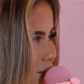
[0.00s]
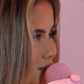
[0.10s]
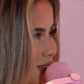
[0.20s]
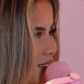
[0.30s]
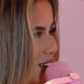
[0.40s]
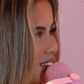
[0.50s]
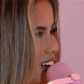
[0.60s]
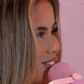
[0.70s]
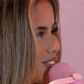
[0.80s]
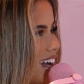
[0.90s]
or something, or like
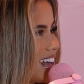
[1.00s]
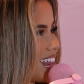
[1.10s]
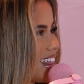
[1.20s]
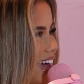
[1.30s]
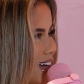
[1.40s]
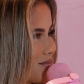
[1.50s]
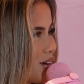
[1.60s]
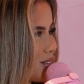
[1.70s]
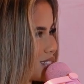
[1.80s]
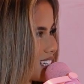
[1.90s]
running in the
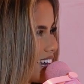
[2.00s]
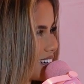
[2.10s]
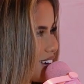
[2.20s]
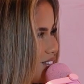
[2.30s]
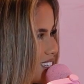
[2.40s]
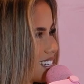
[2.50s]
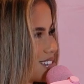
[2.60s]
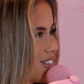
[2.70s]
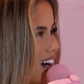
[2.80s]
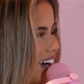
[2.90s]
airport to like not miss his
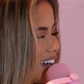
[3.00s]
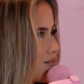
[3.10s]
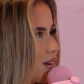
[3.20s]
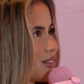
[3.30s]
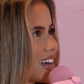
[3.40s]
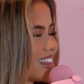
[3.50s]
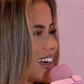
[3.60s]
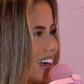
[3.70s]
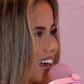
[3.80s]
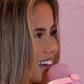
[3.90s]
flight, I'd probably get the
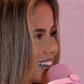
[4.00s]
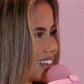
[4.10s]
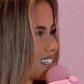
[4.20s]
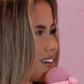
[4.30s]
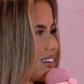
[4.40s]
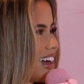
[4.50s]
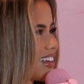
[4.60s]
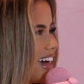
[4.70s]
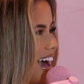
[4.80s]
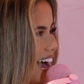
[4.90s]
ick. Like something like
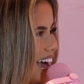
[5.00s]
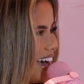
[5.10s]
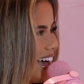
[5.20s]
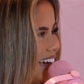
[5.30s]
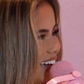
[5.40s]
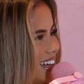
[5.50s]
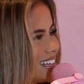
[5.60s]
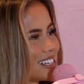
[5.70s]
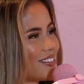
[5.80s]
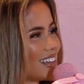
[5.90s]
that.
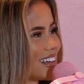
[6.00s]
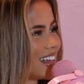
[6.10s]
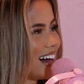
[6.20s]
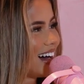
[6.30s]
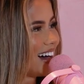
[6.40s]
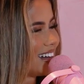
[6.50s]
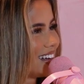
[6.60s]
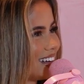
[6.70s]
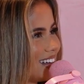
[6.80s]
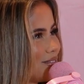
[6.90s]
Something like that.
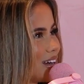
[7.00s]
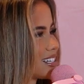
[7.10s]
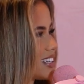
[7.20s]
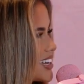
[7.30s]
Imagine